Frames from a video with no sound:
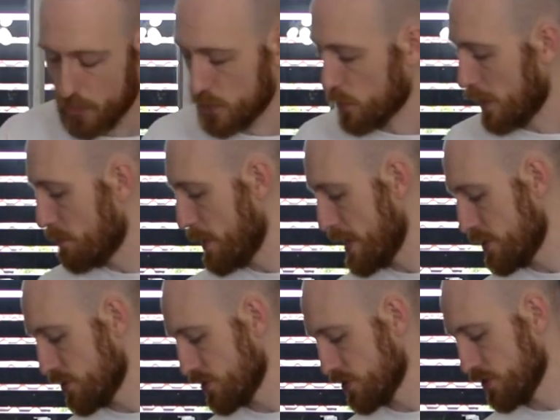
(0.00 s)
onto our
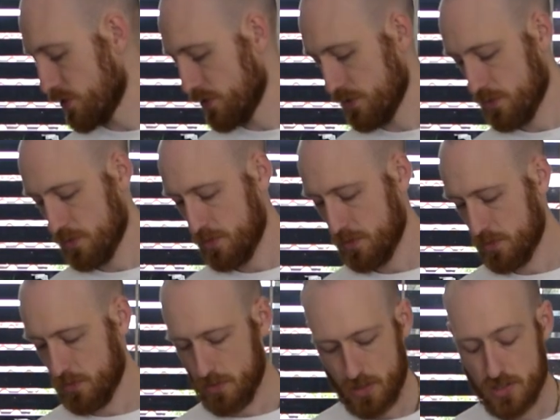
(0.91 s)
bench.
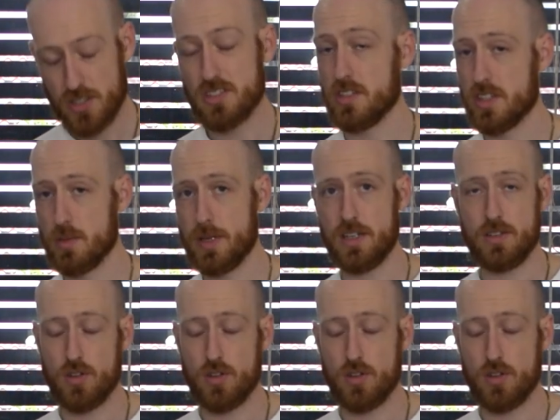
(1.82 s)
Just a little bit,